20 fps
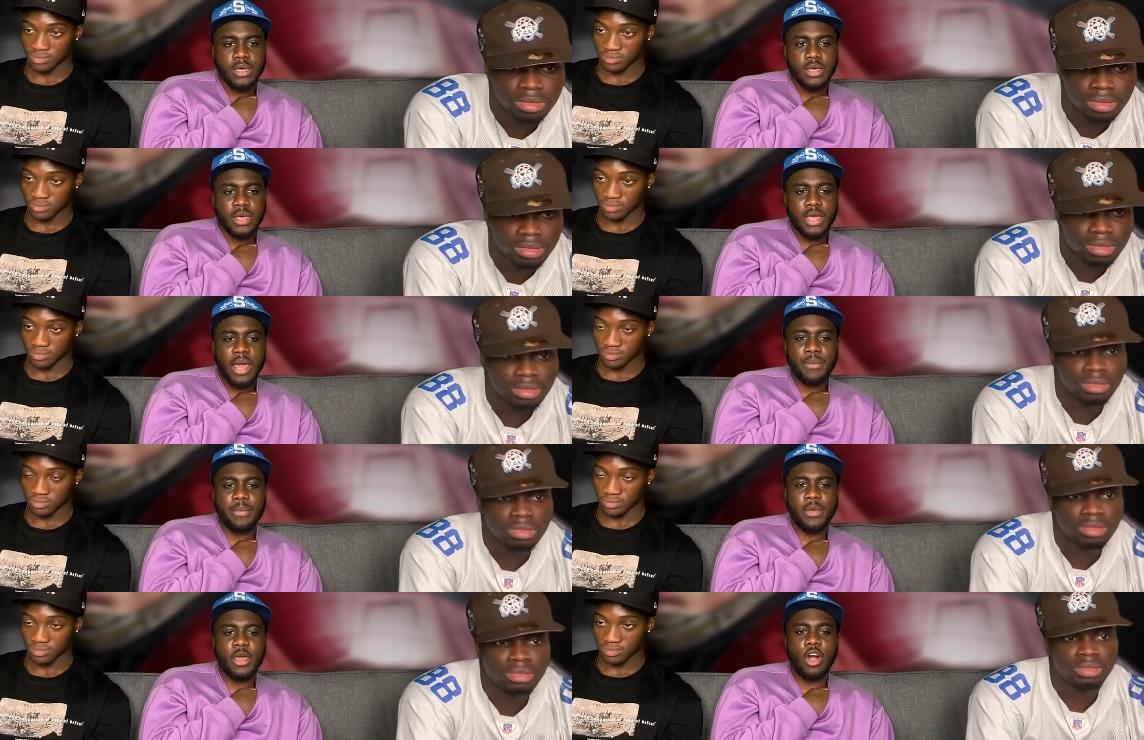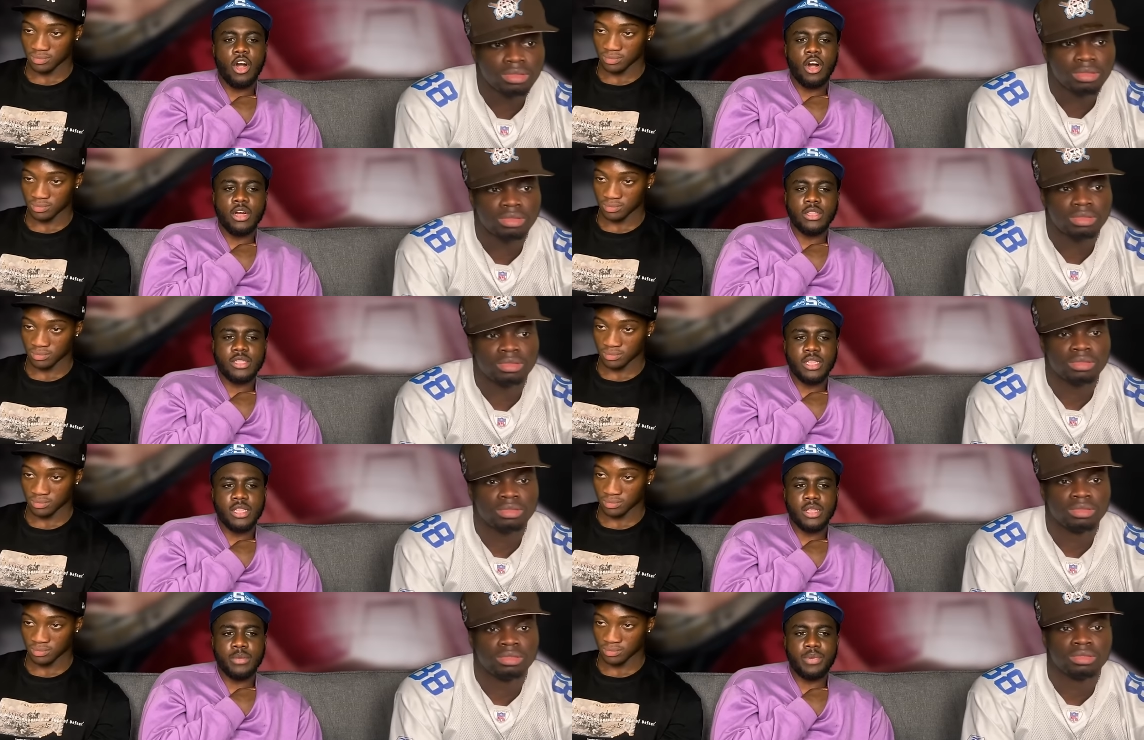Speaker 1: Get me
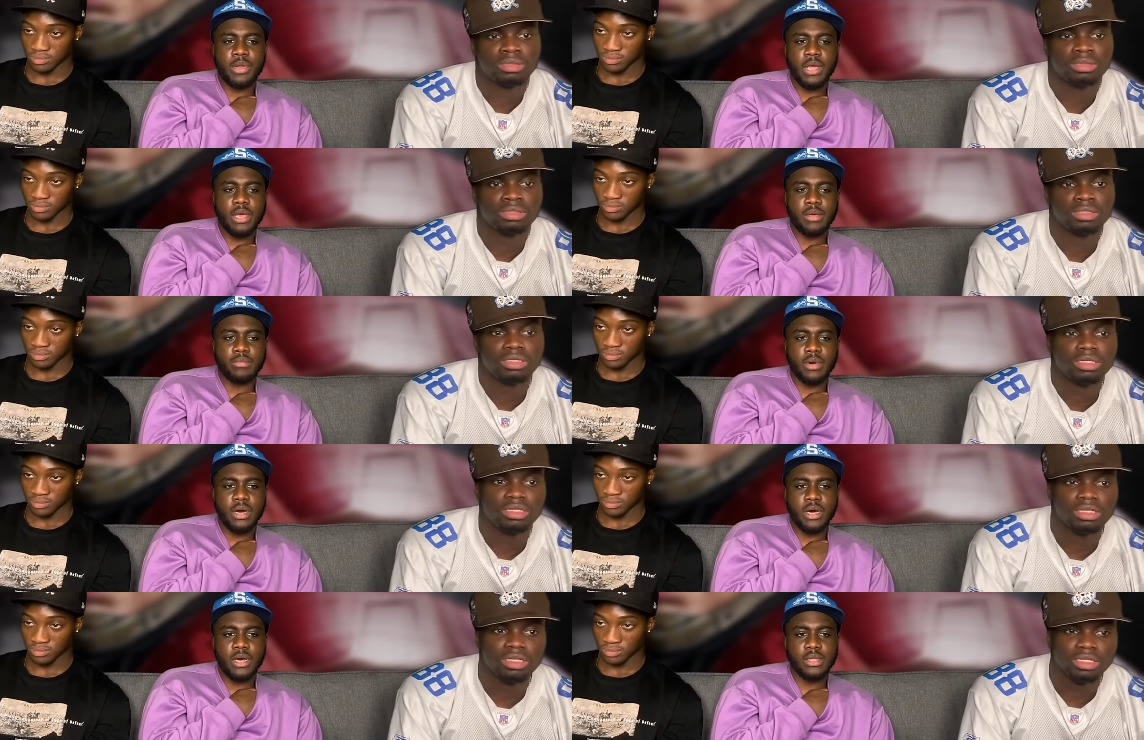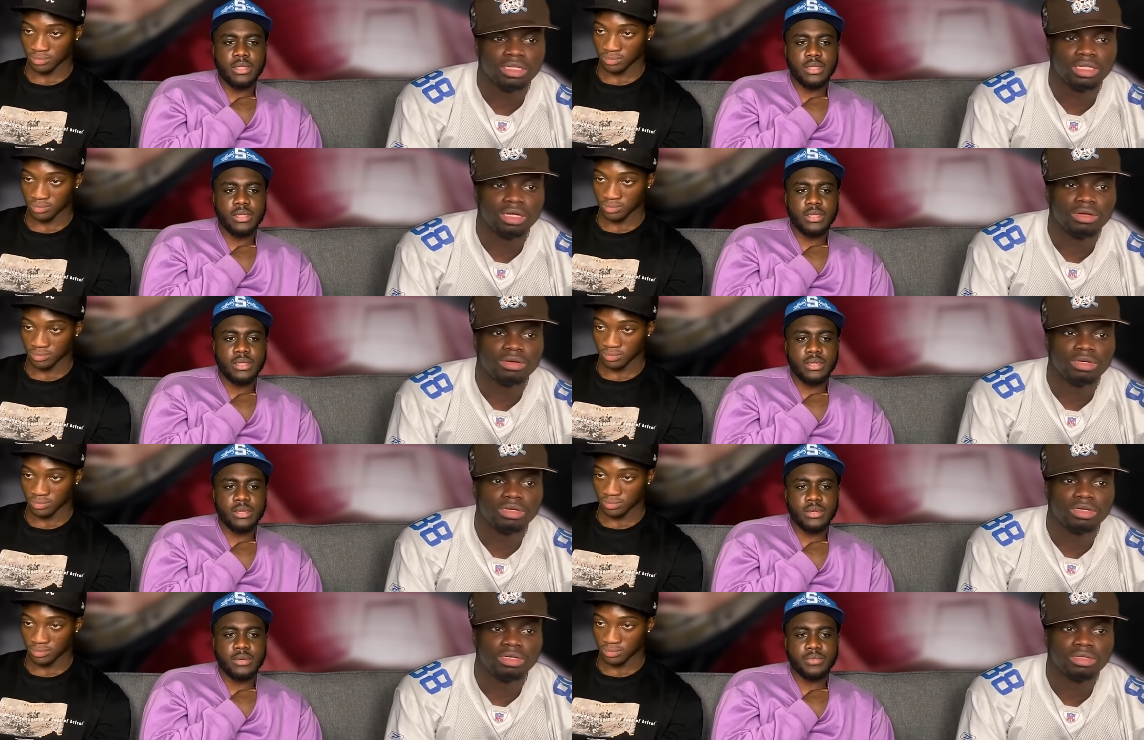under the plane, man.
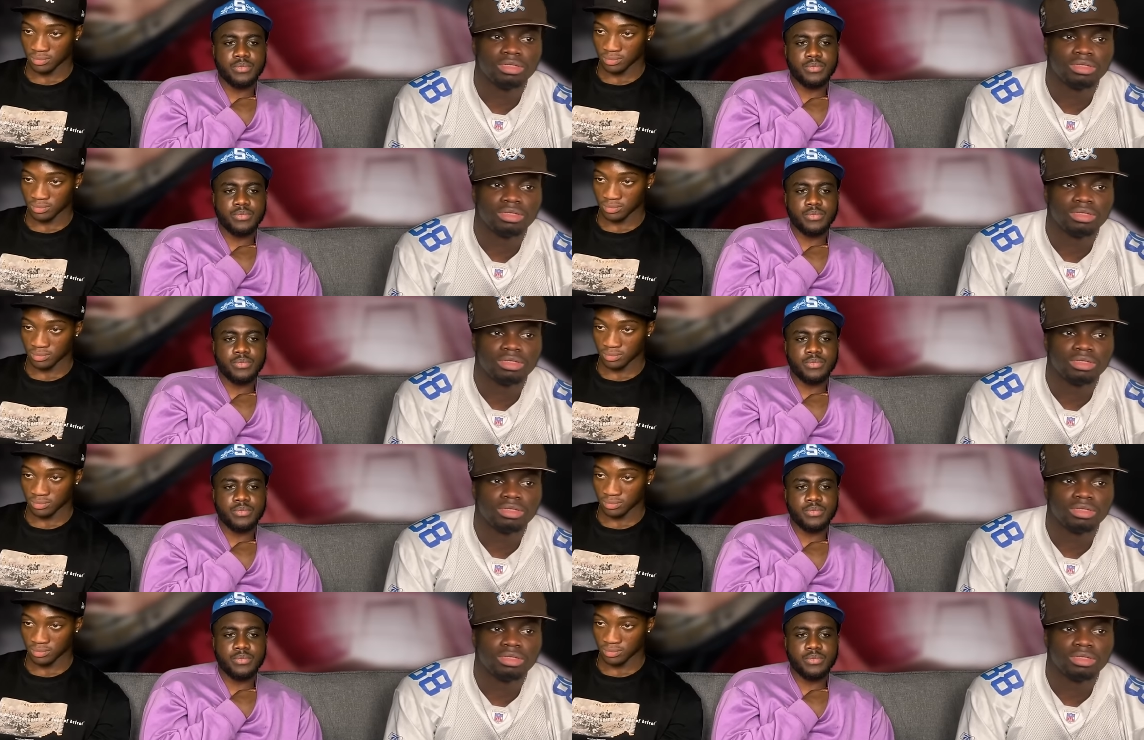There we go.